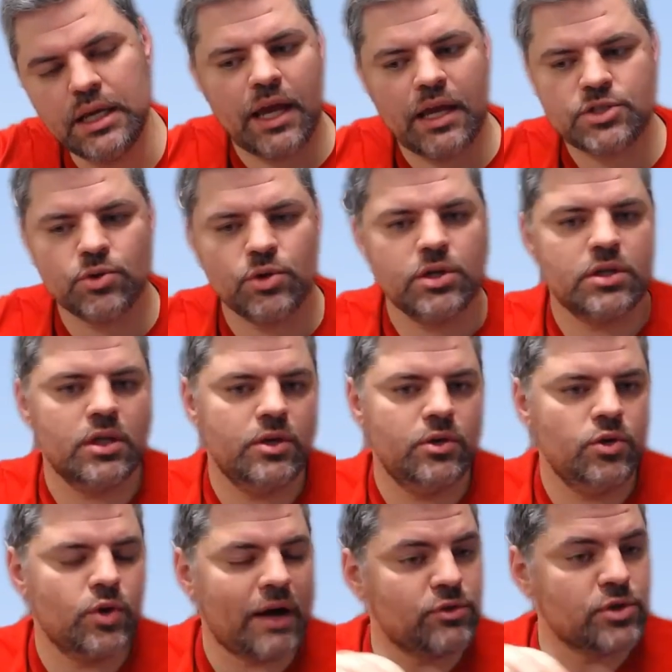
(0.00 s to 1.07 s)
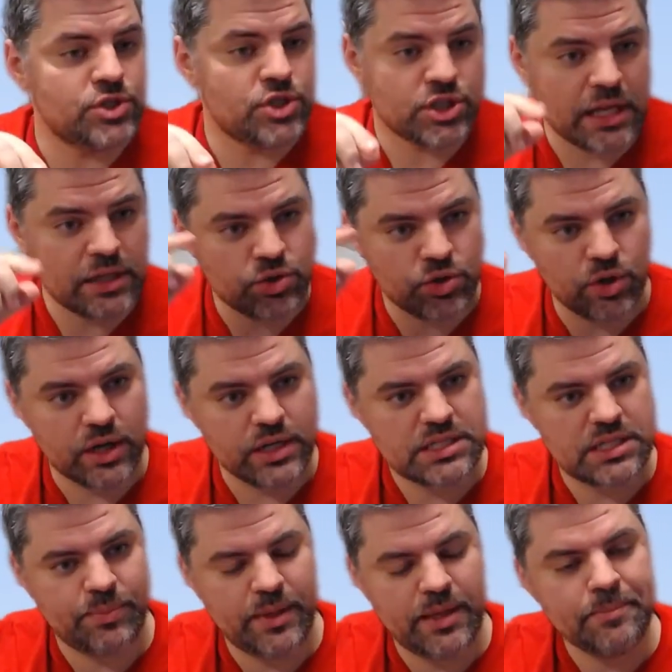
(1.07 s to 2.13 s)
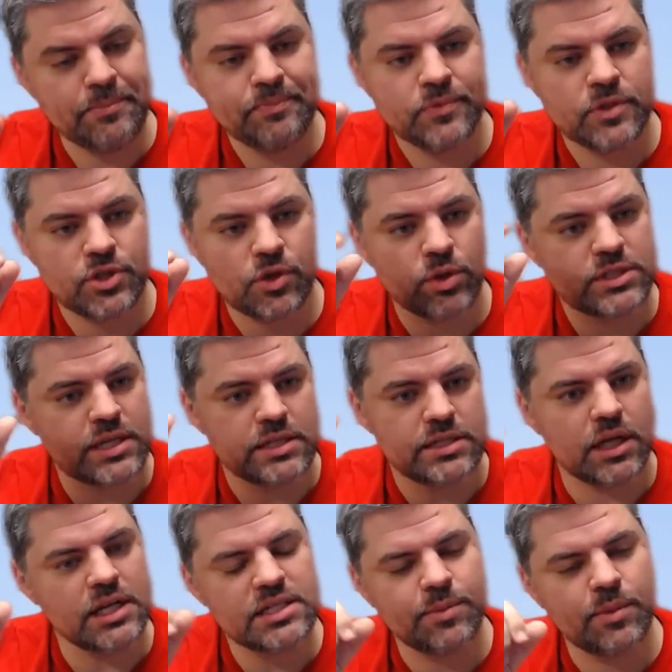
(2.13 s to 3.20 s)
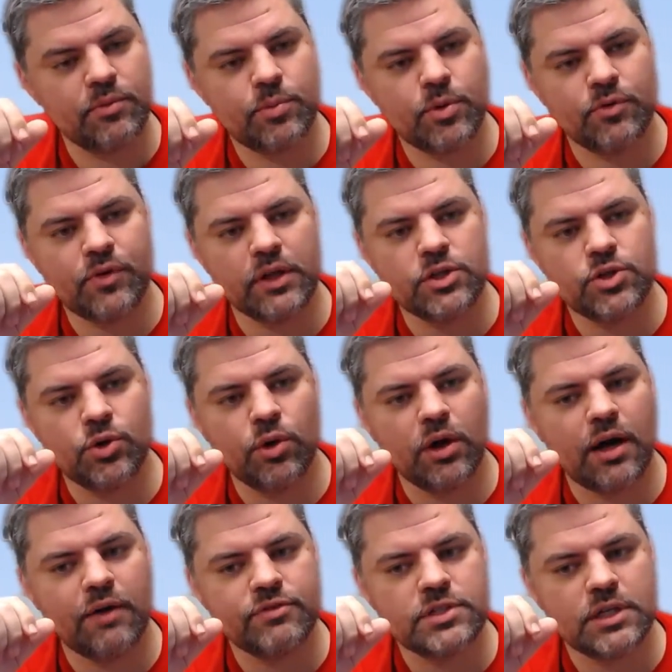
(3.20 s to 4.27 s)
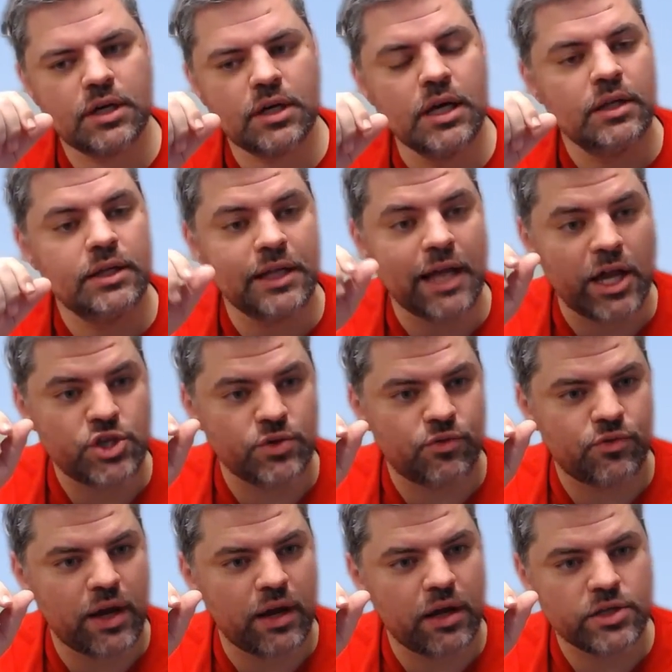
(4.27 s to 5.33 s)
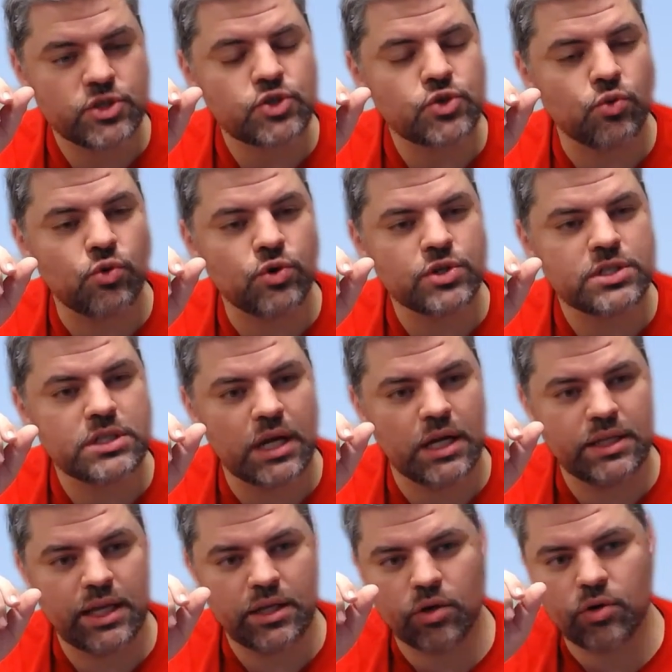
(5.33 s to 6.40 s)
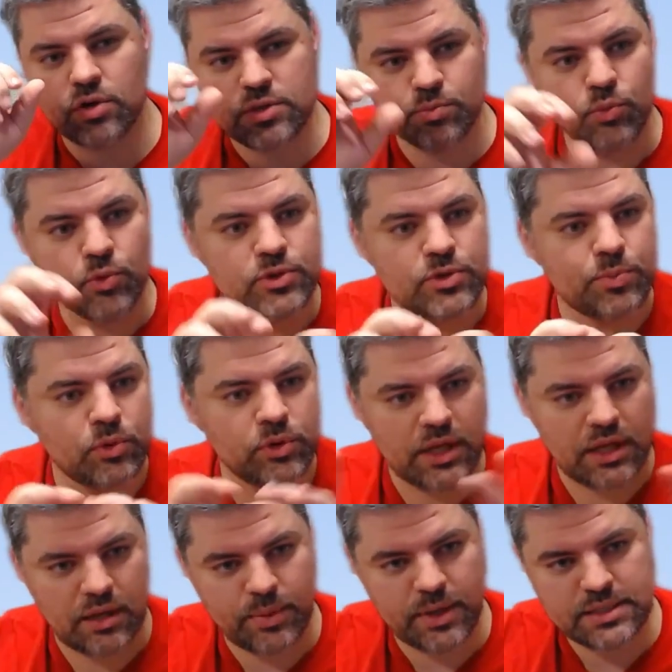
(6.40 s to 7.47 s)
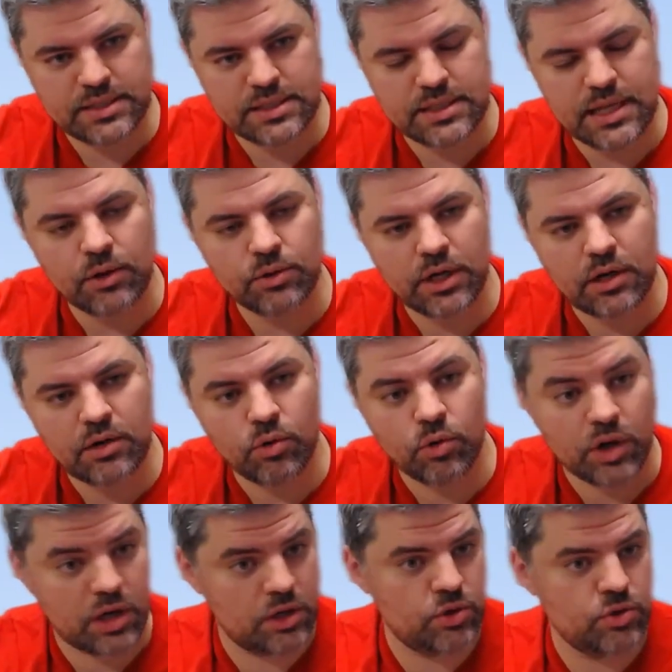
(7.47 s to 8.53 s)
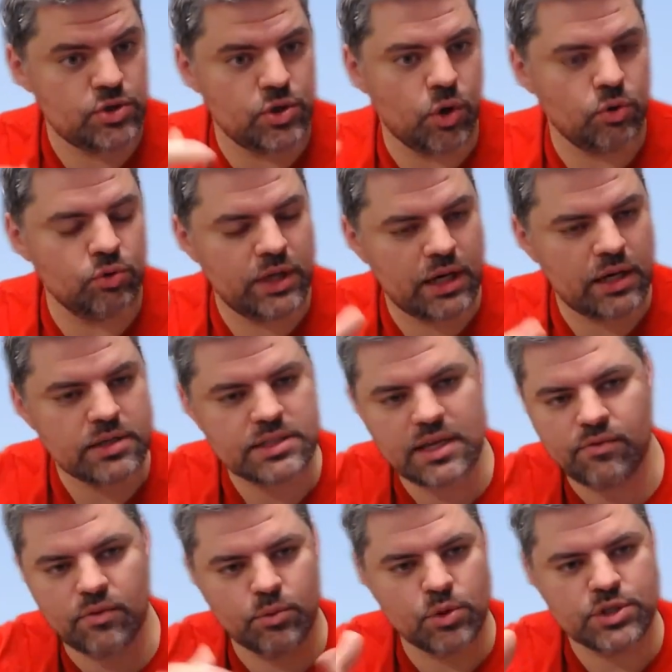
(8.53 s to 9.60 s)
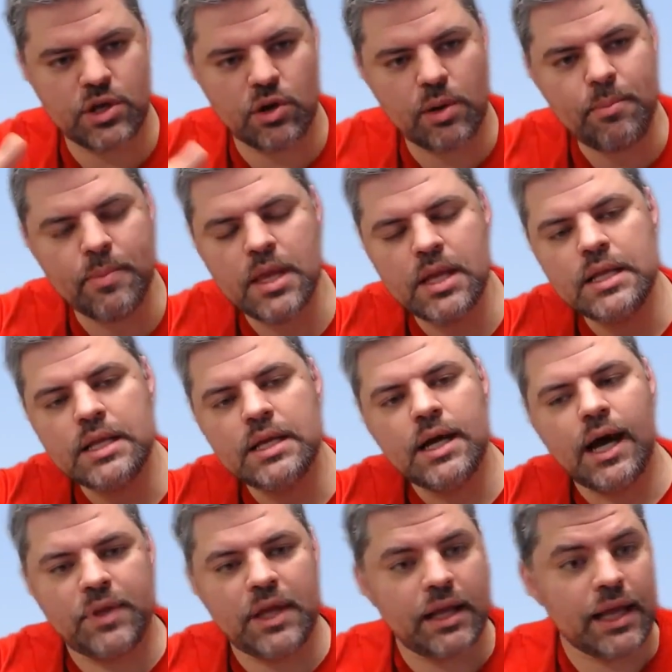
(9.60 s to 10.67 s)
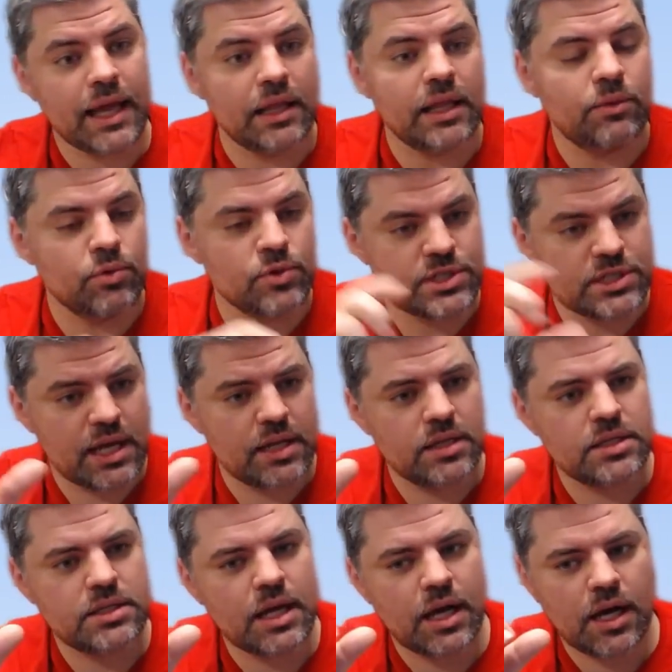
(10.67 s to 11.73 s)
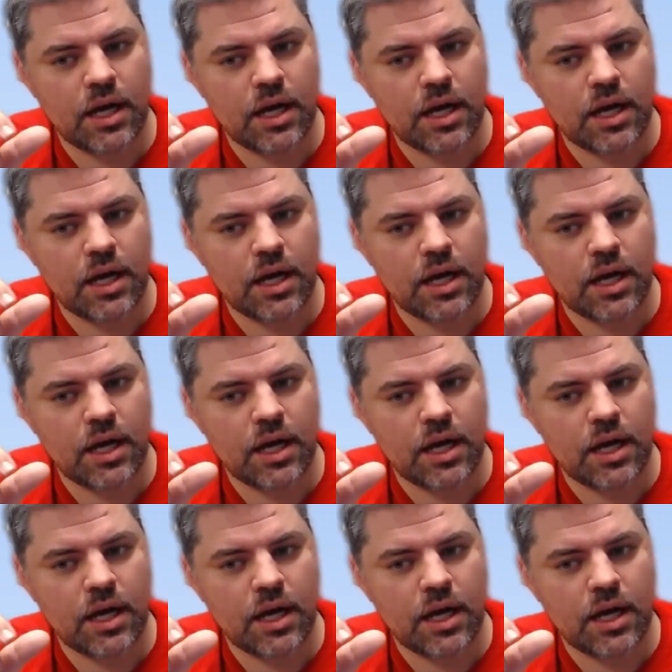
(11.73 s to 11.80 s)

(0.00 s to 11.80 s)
And so you have to just enter your ICP. So what's the ideal customer profile that you're going after? Then Agent Frank can source data across multiple databases out there, or can use your own data, say from your CRM. And then again, it will send